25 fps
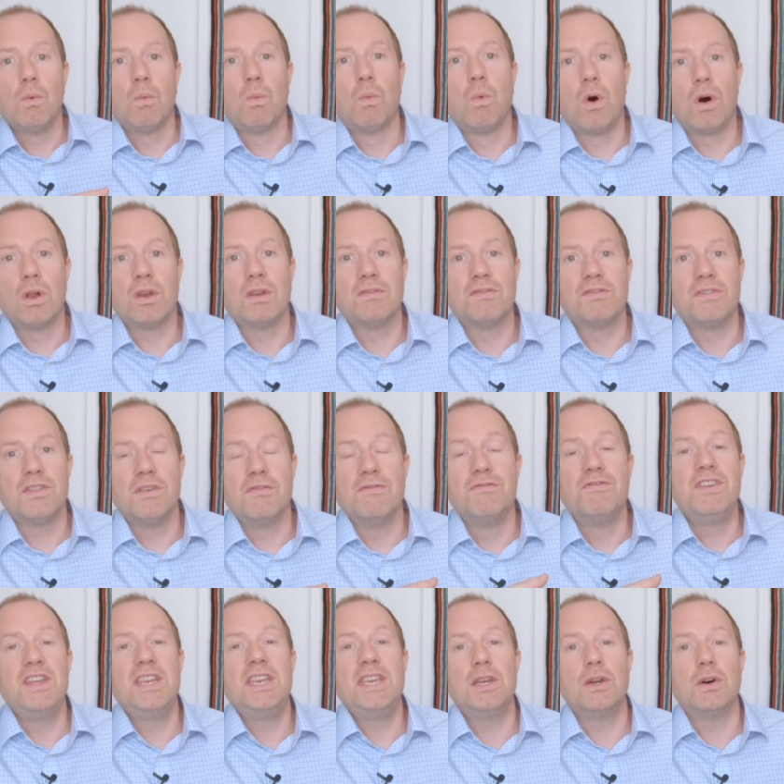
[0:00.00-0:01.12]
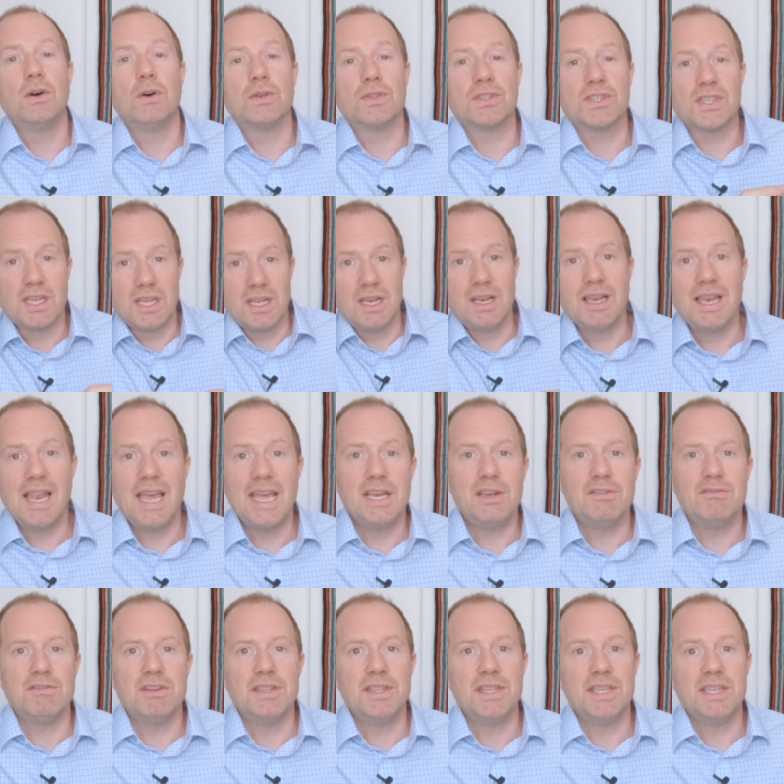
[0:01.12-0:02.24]
one of the videos
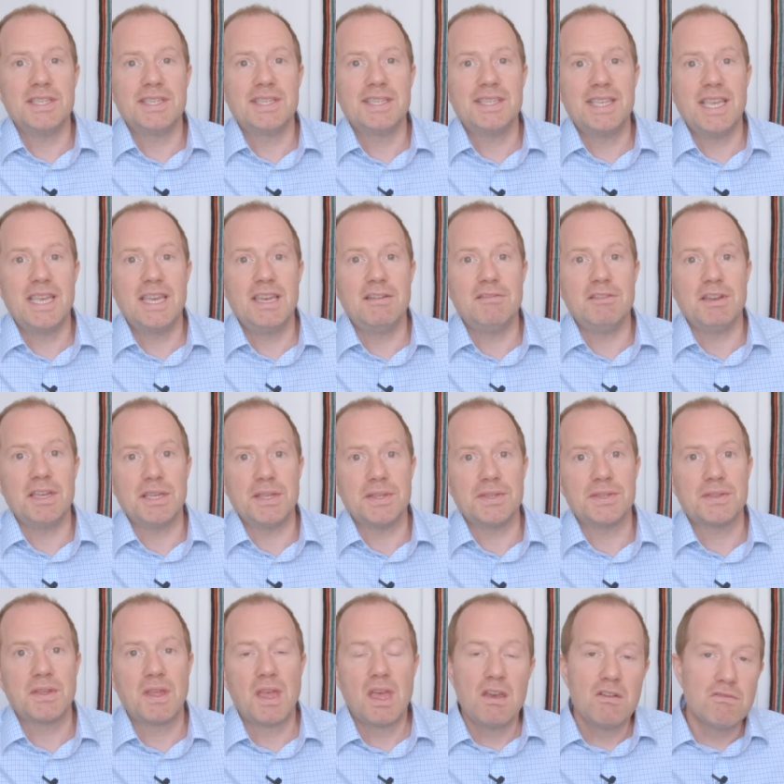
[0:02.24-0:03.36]
later in this series,